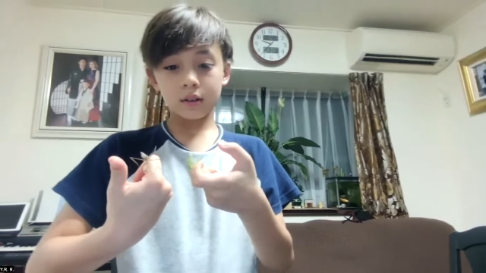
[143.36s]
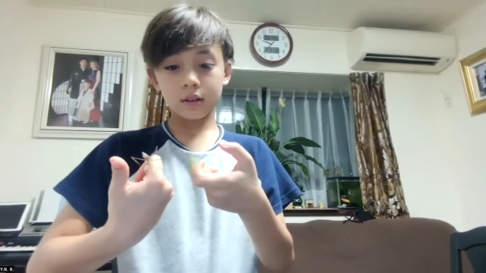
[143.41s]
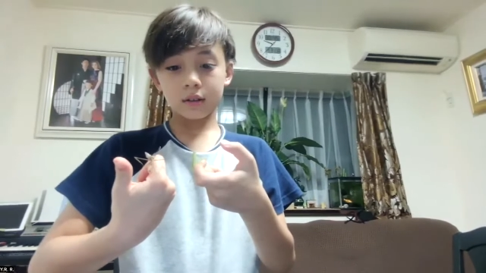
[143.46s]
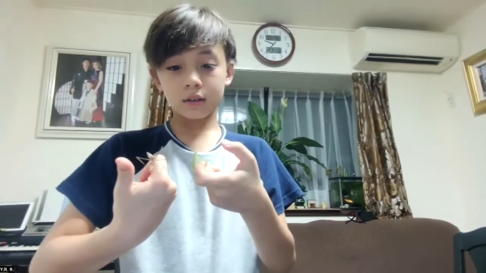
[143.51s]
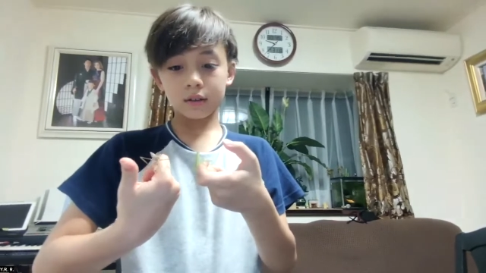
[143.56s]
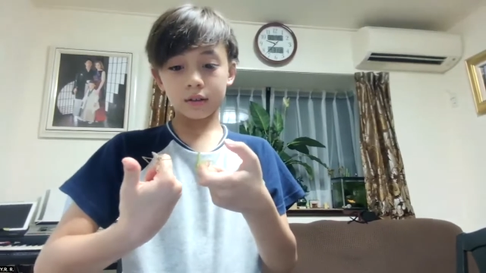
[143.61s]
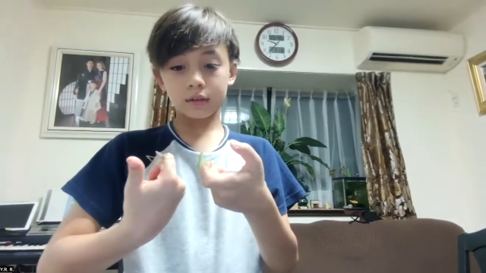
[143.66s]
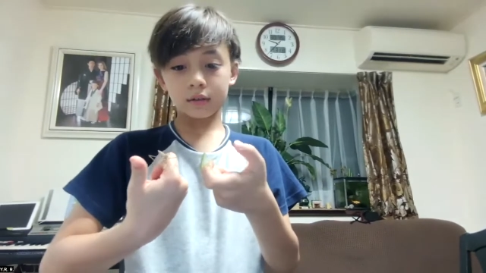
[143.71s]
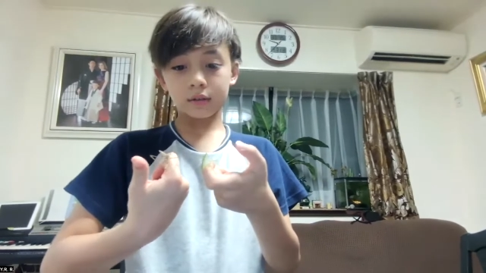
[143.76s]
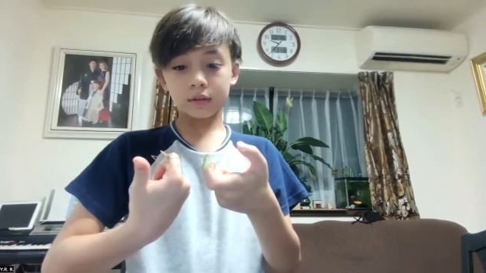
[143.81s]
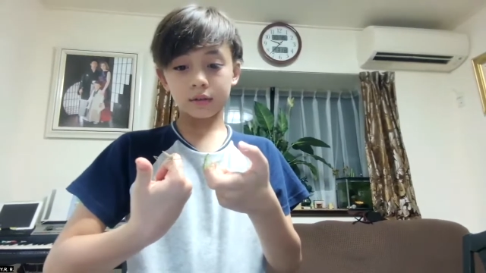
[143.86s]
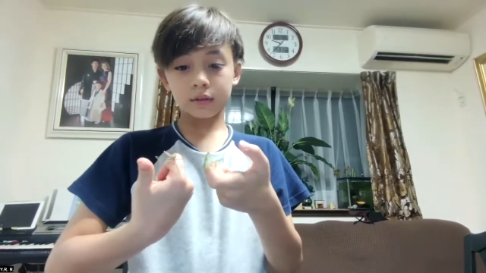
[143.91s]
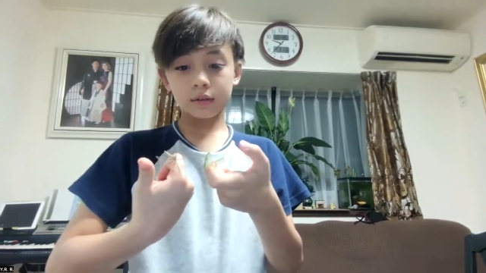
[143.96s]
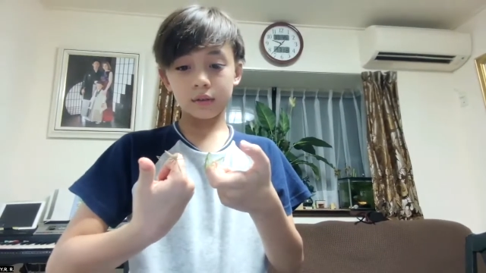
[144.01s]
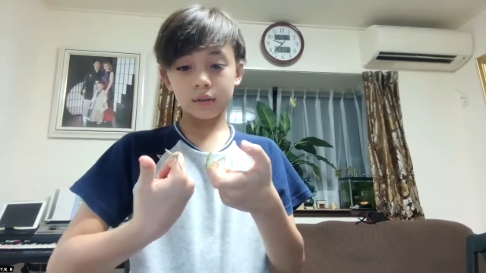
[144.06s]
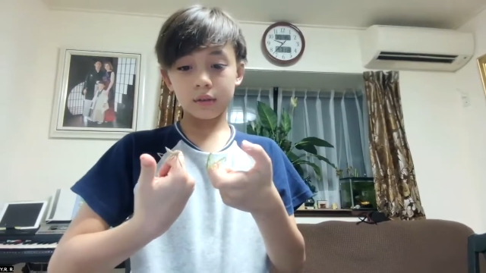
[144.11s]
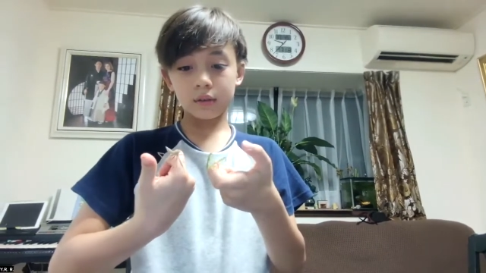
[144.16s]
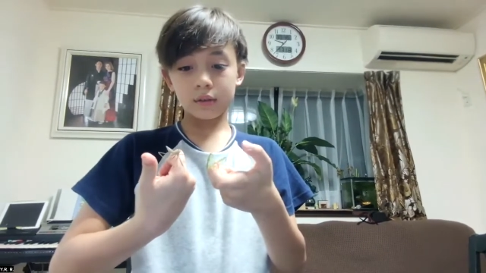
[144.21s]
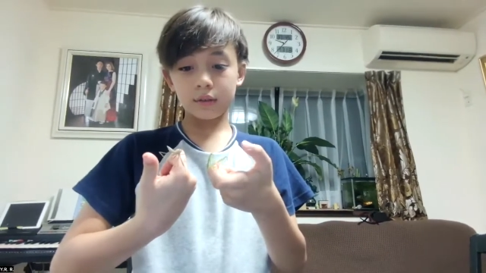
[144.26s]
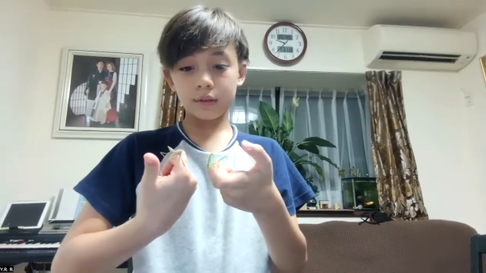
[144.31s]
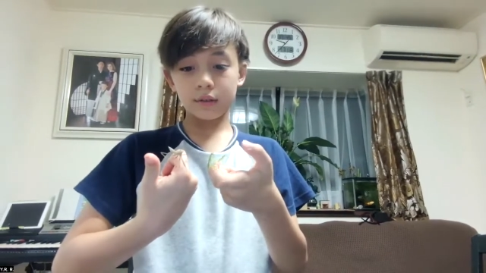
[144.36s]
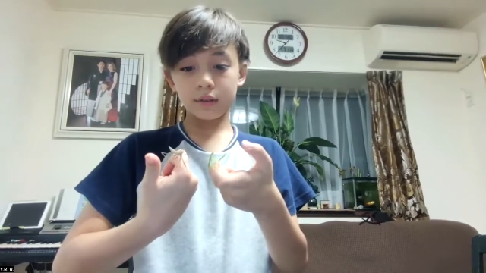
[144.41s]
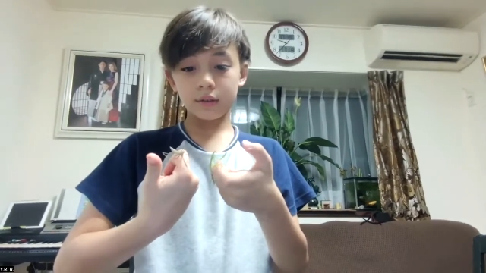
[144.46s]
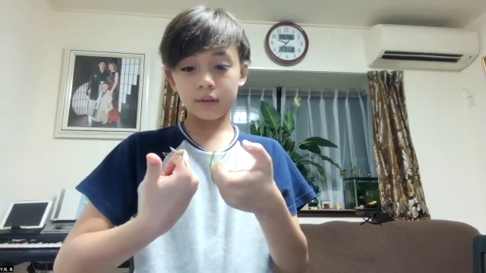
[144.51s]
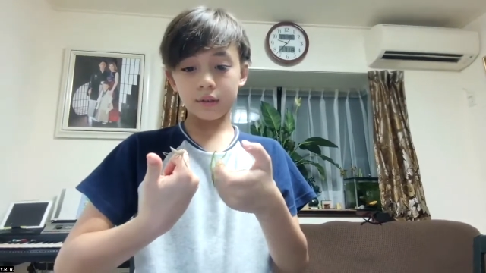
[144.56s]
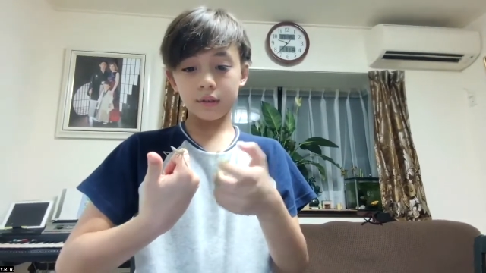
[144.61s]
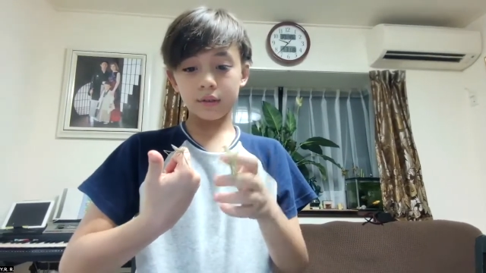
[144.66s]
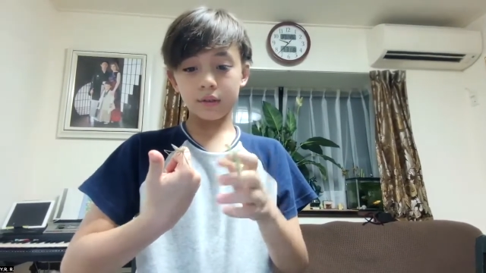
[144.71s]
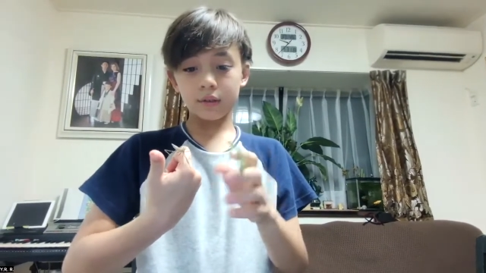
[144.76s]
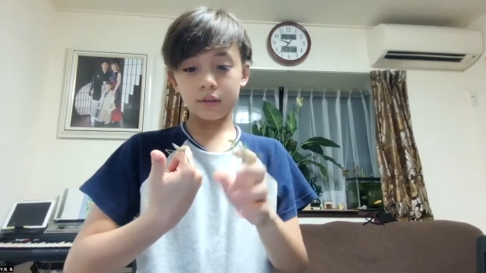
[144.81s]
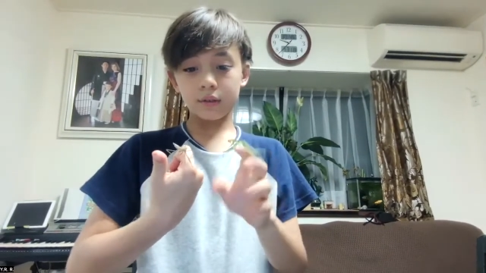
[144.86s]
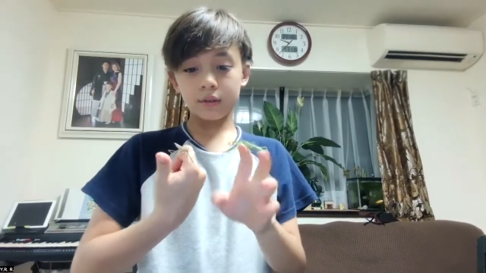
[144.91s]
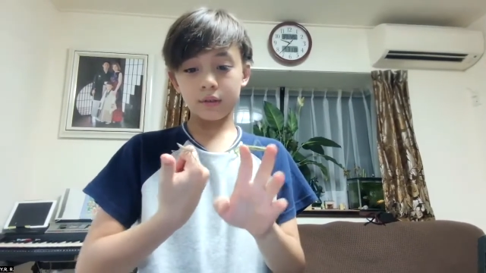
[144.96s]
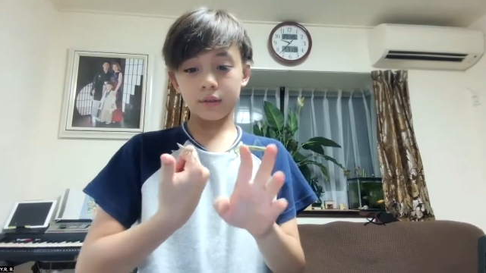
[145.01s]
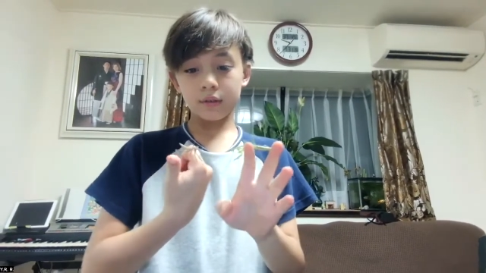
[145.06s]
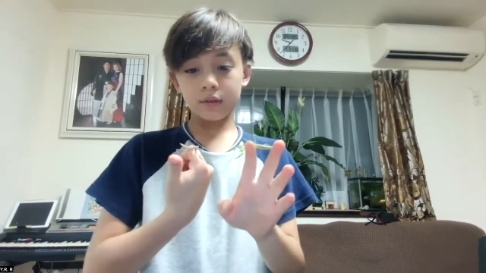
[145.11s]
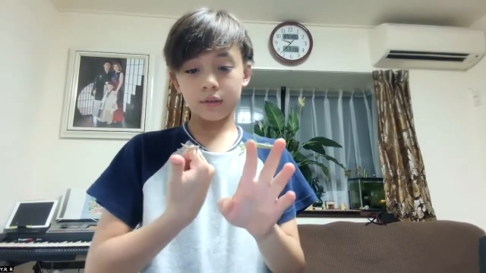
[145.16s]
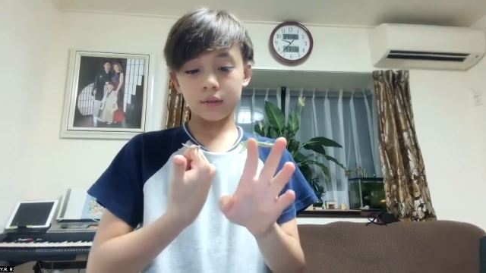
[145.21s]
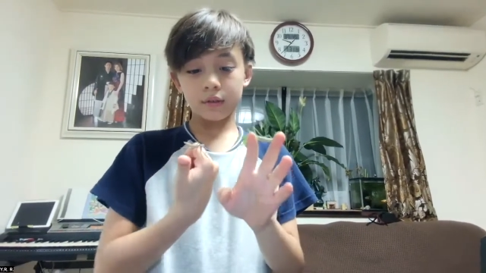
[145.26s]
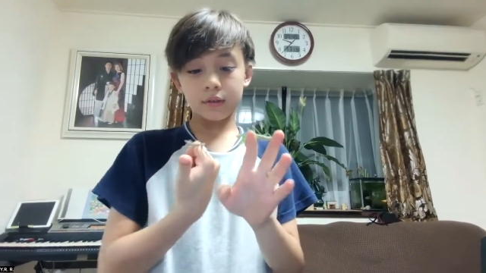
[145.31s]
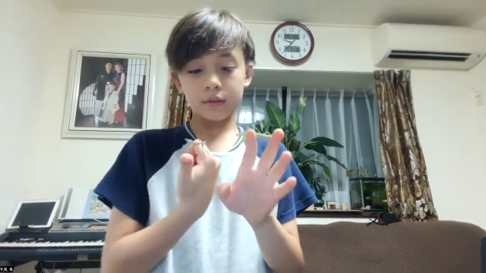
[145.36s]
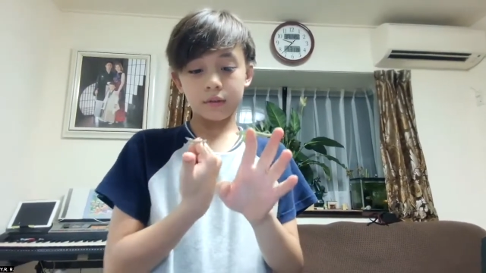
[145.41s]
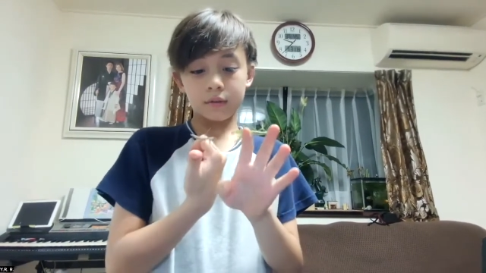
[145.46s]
Nothing is said.